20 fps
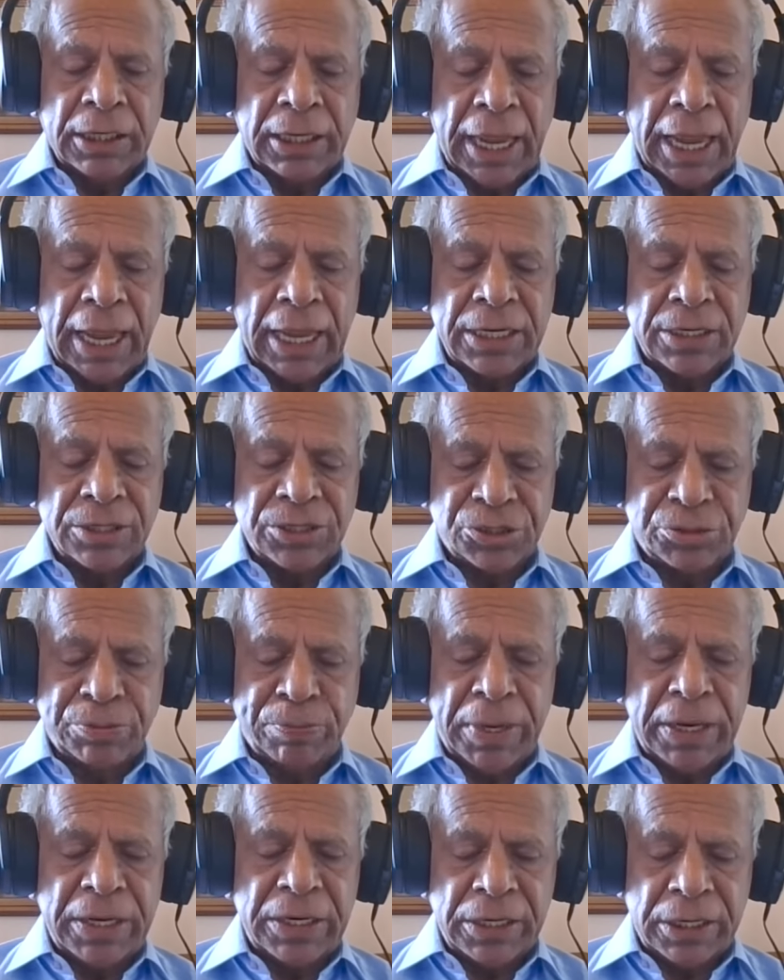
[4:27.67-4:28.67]
can
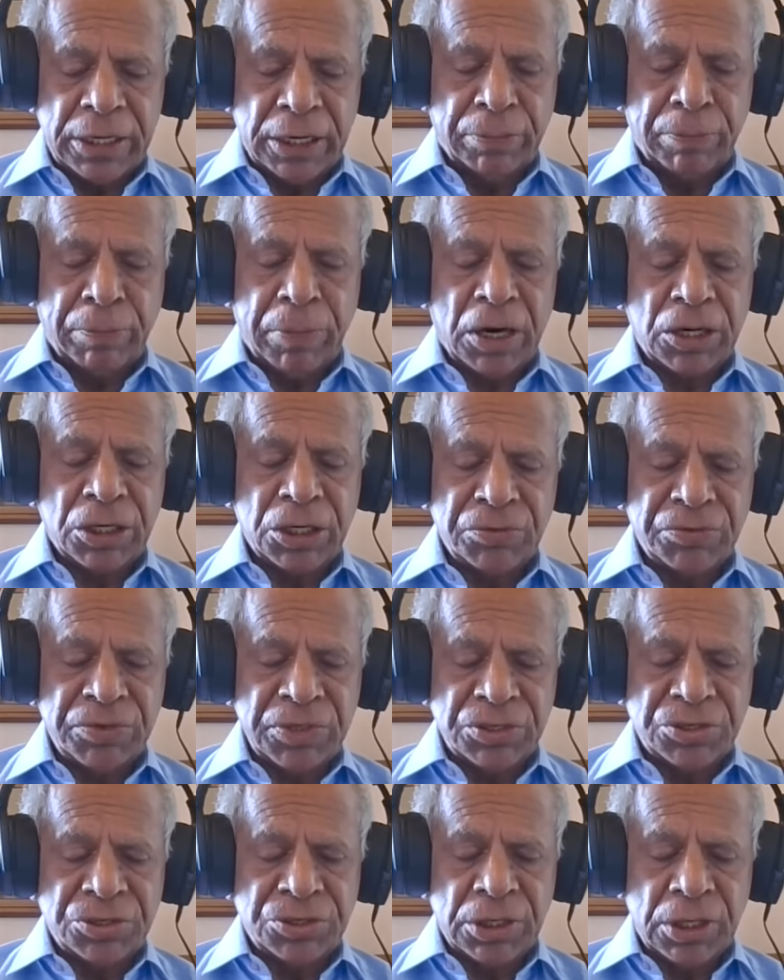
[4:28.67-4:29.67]
spend part of
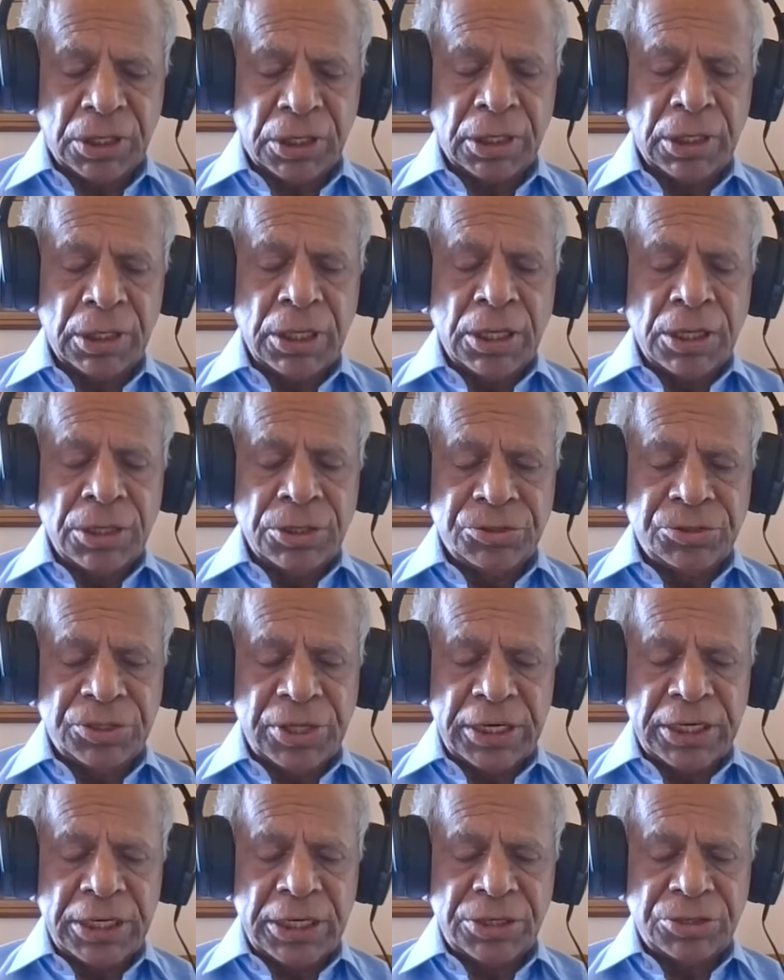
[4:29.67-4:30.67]
his
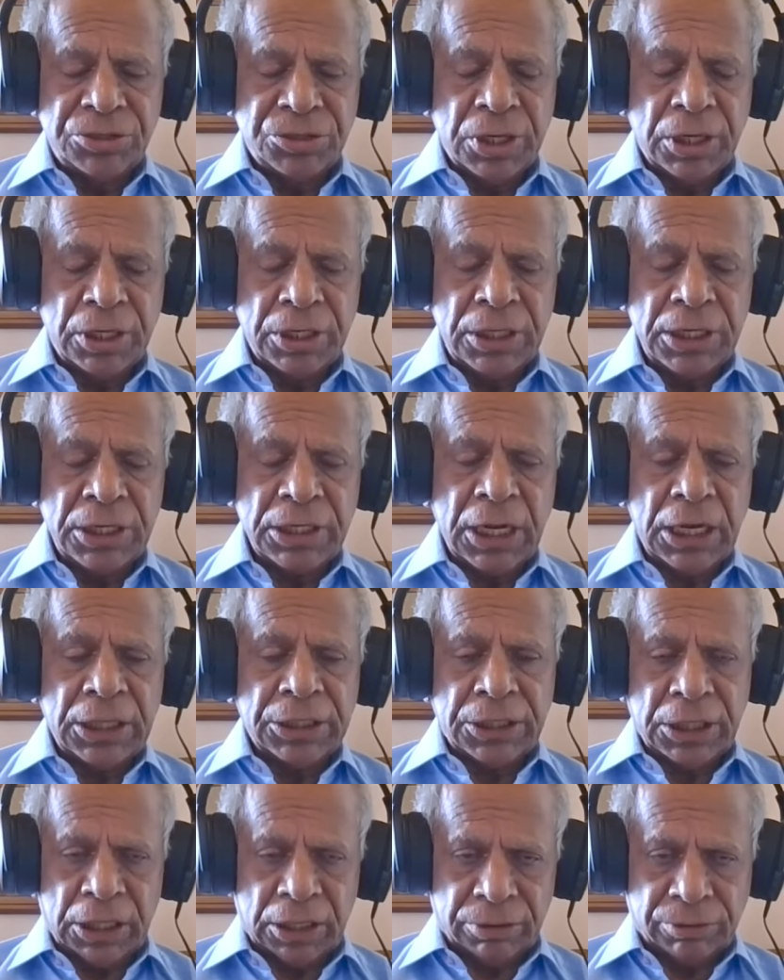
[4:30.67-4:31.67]
sentence in
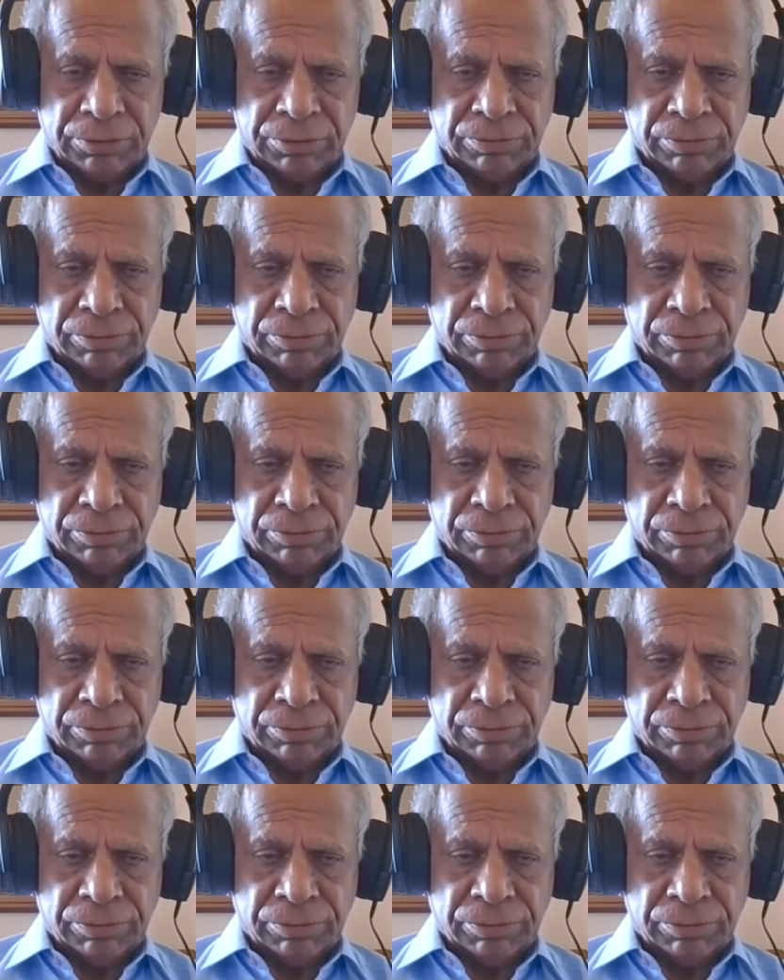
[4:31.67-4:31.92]
Qatar.